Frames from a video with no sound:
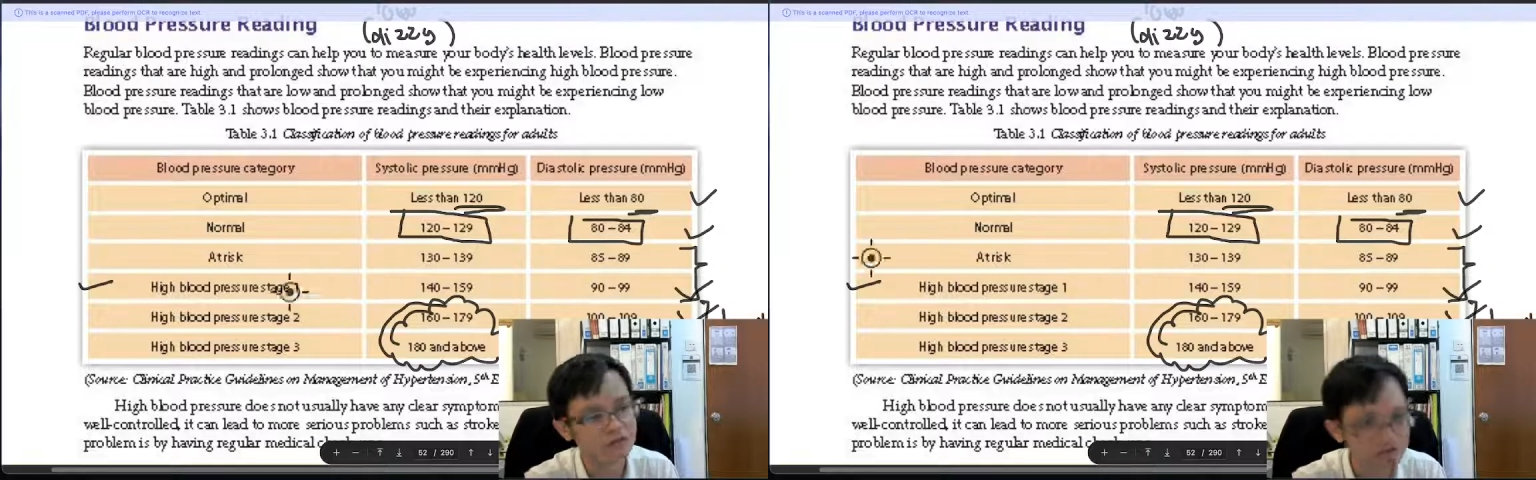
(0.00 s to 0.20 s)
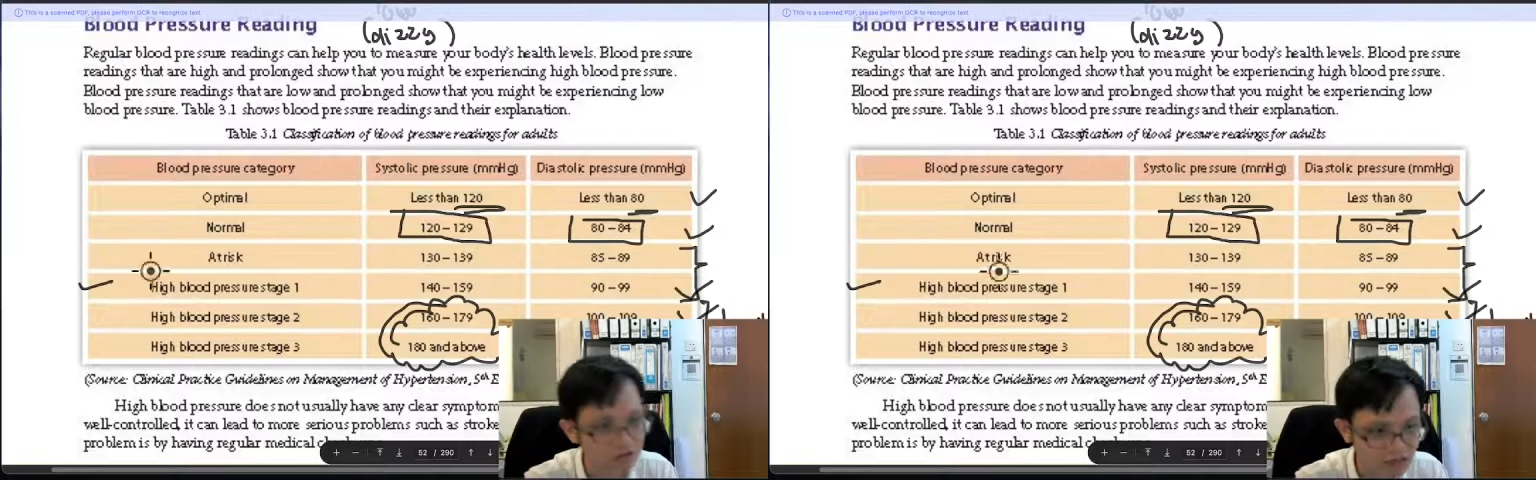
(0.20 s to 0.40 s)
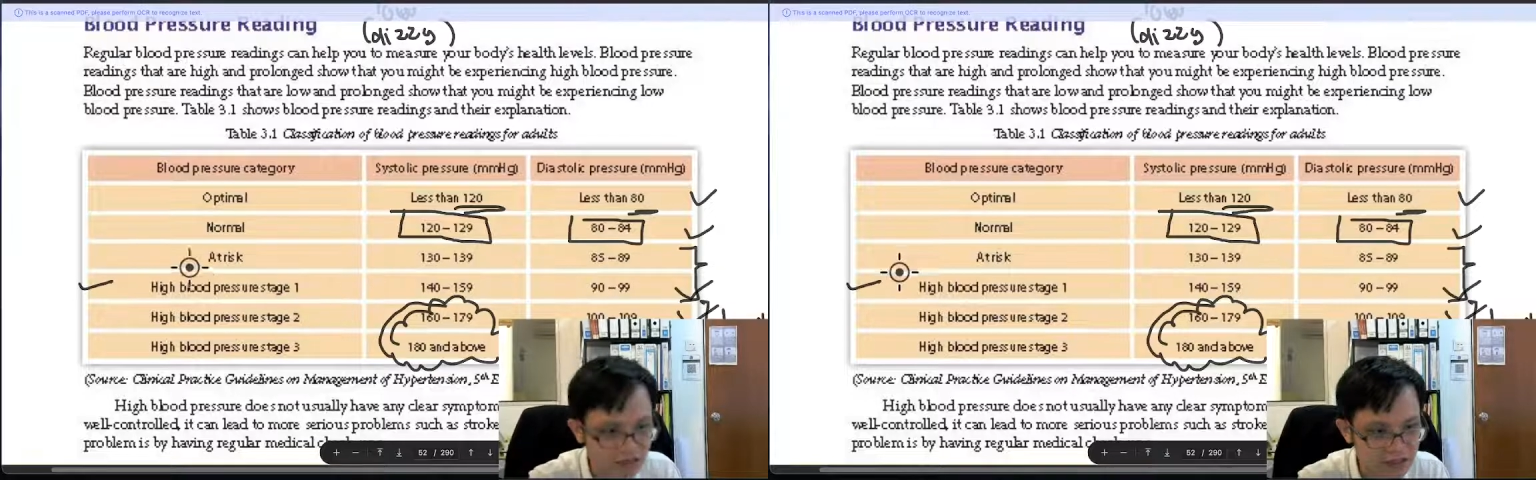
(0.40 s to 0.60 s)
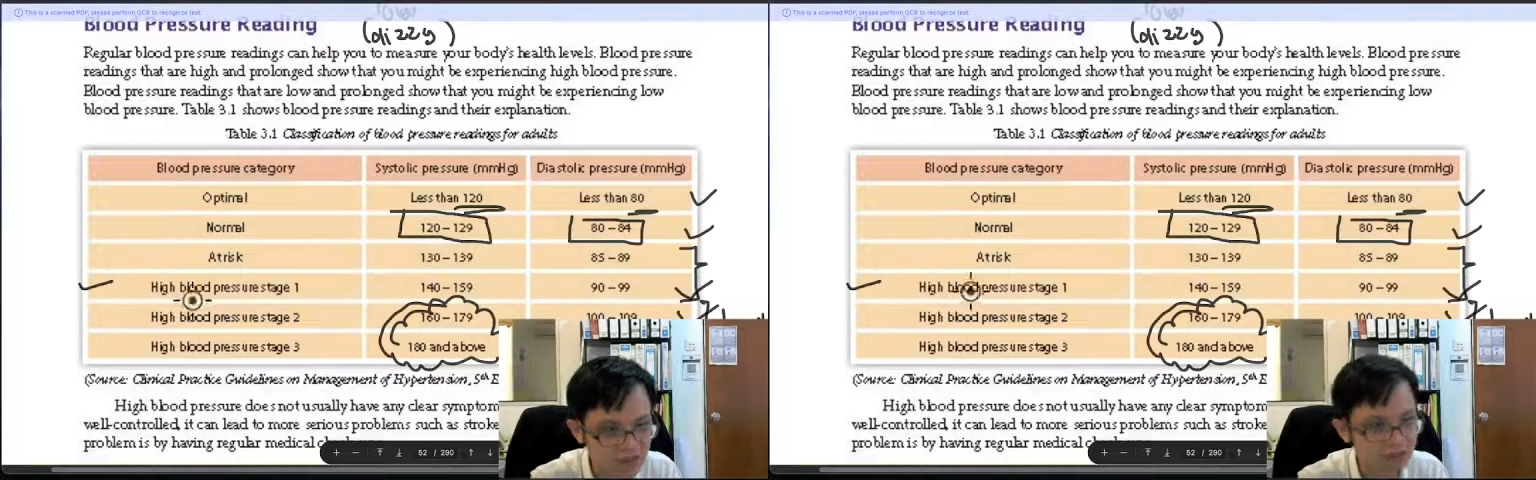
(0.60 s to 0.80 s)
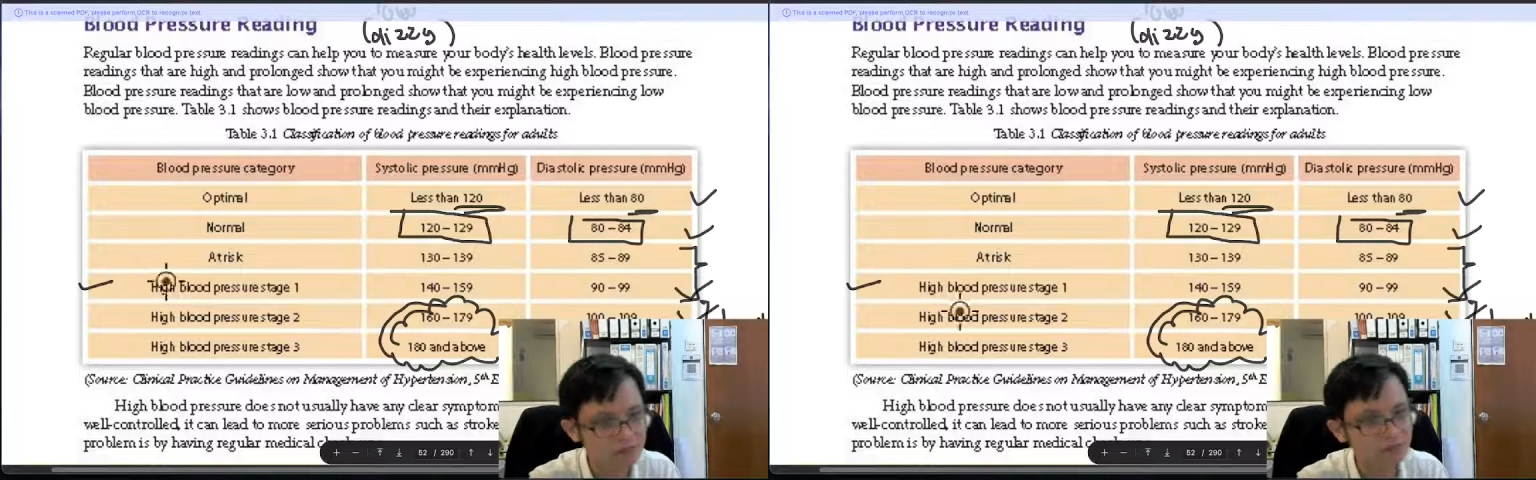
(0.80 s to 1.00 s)
don't want to
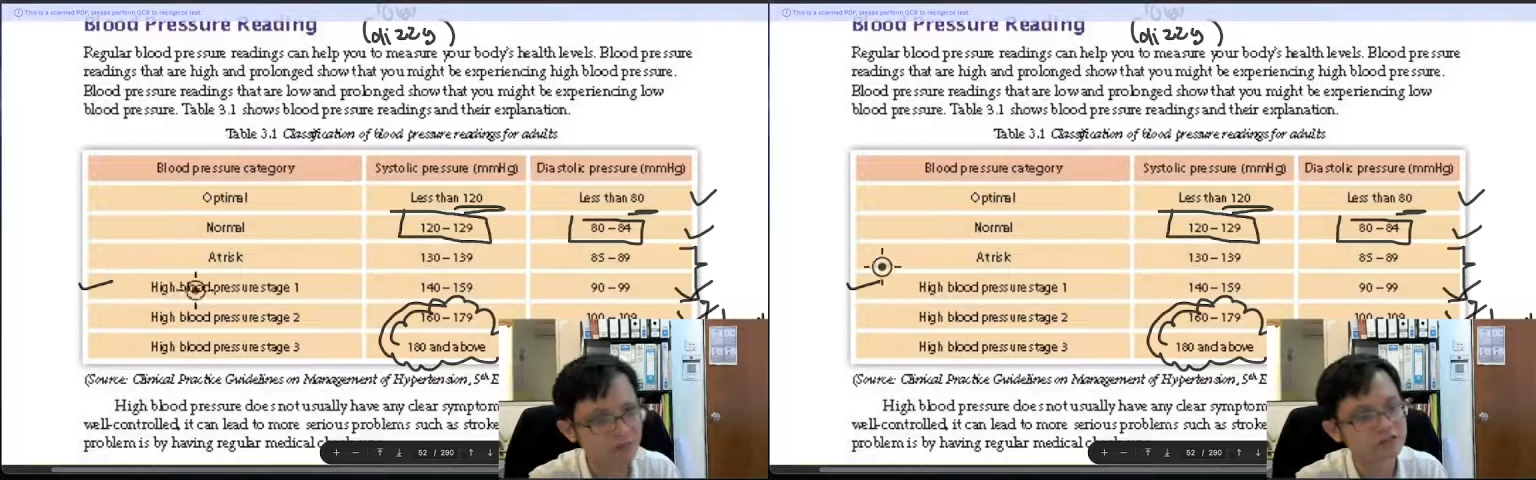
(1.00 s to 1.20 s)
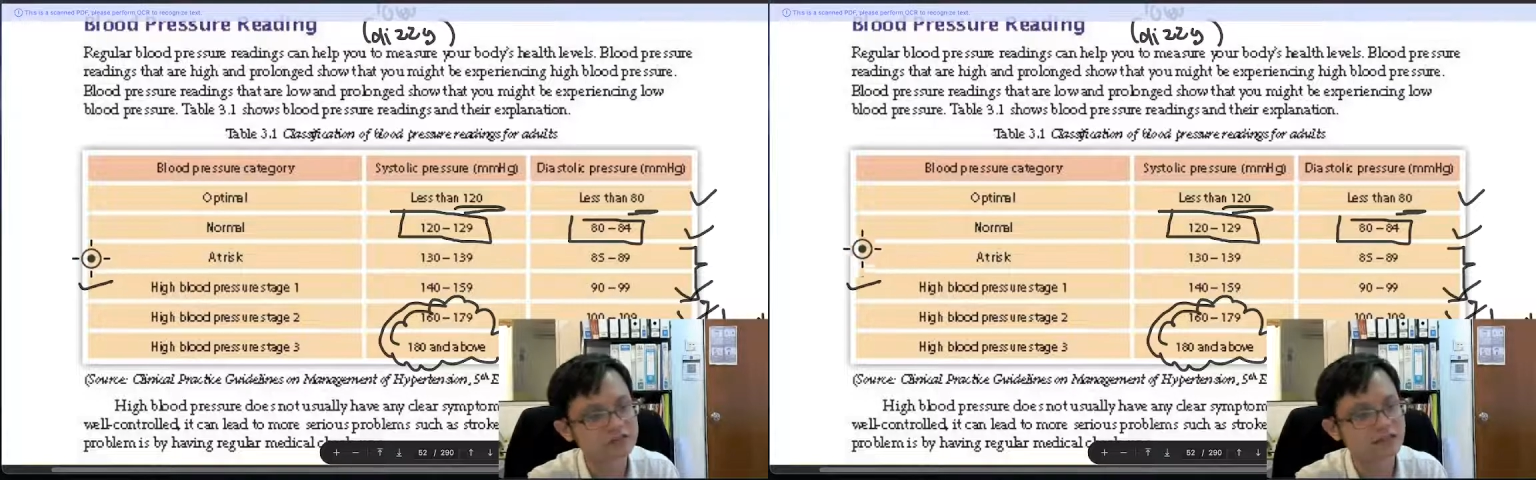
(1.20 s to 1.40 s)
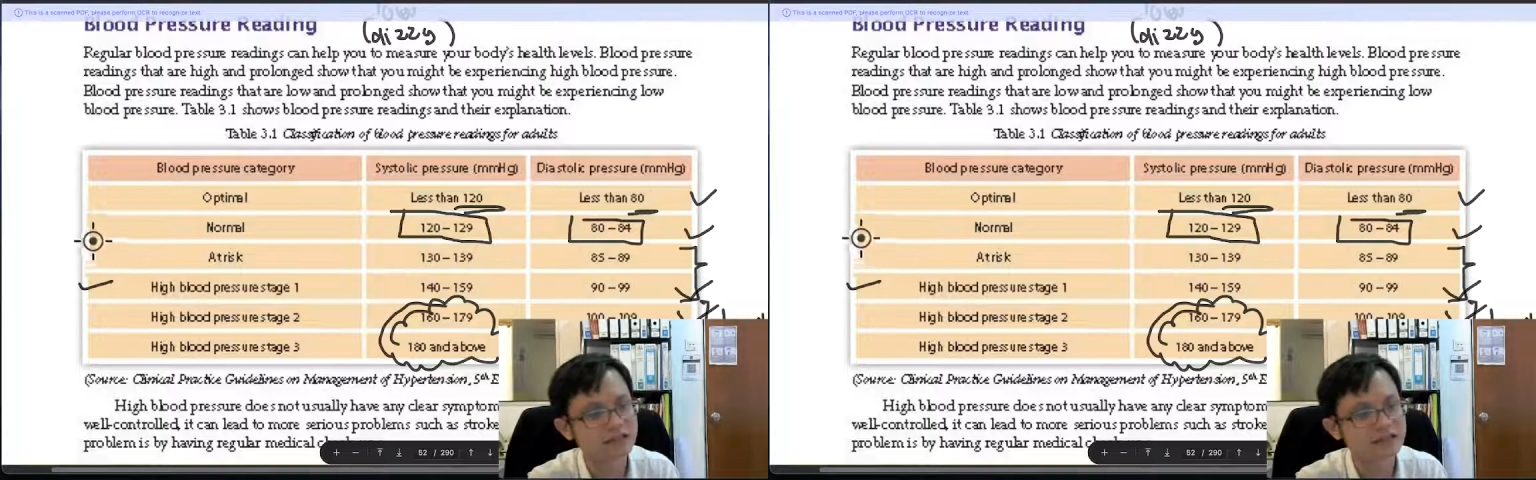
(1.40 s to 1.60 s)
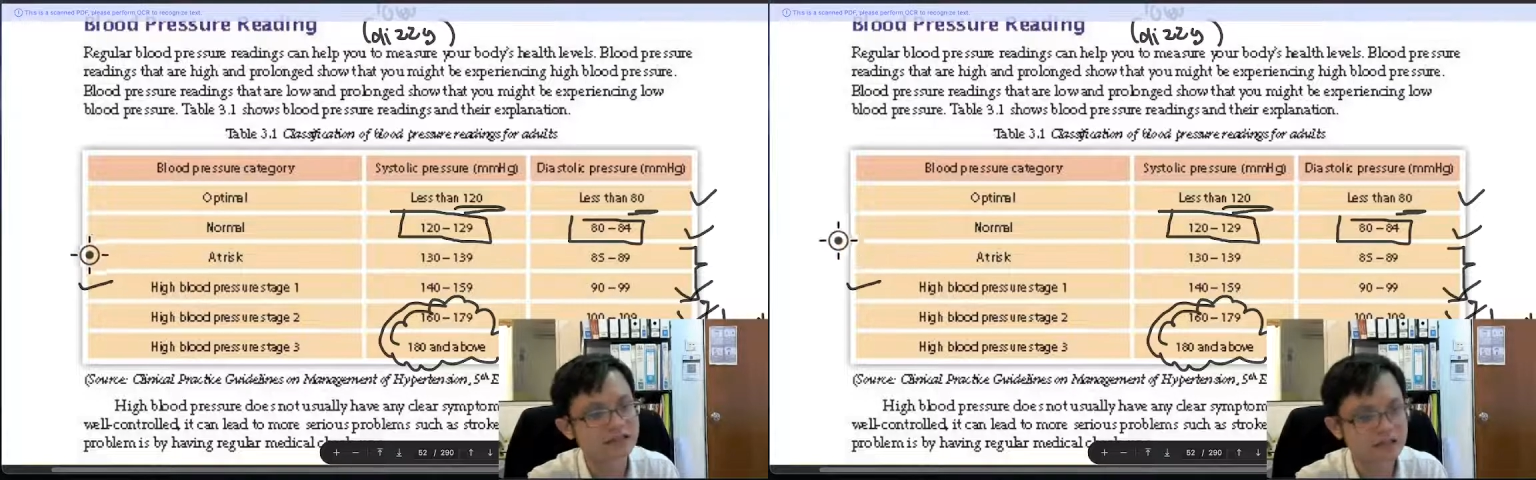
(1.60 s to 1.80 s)
be more stressed,